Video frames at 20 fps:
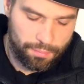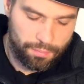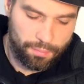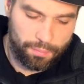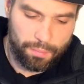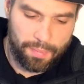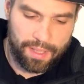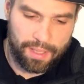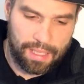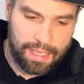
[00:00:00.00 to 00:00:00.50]

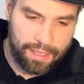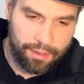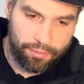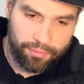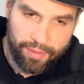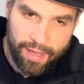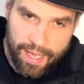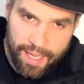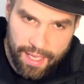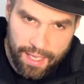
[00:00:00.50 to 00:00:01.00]
made out of
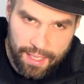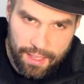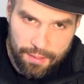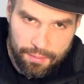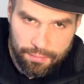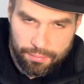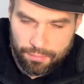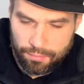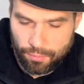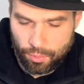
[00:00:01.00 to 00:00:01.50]
A
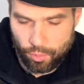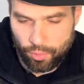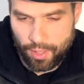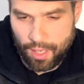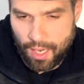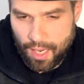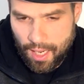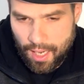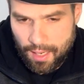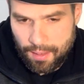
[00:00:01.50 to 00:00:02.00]
or
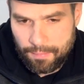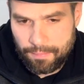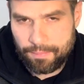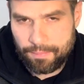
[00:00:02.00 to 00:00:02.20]
A,